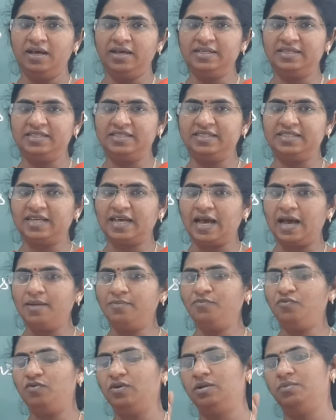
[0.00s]
a
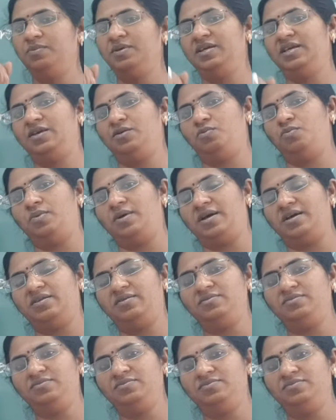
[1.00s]
stamp will be
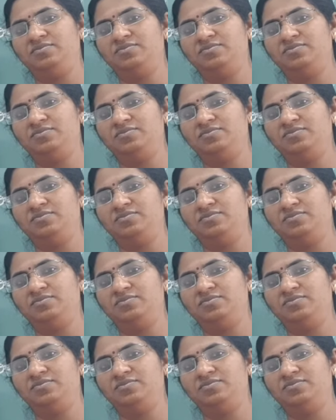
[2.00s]
given.